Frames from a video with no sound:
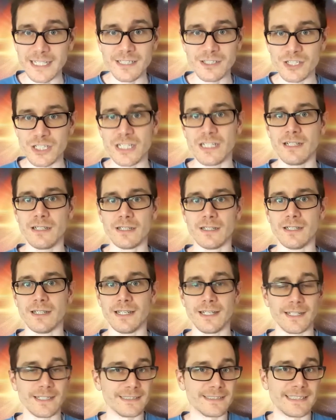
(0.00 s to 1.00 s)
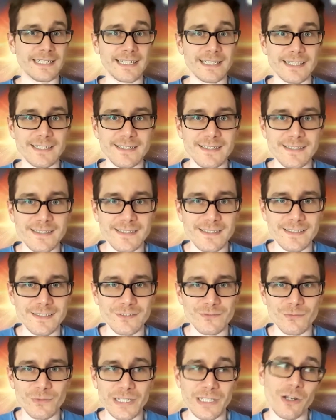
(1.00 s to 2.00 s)
She, it
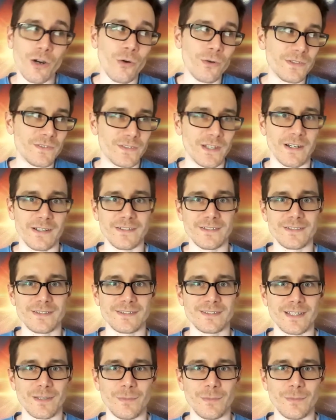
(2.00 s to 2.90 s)
exists. We know it does.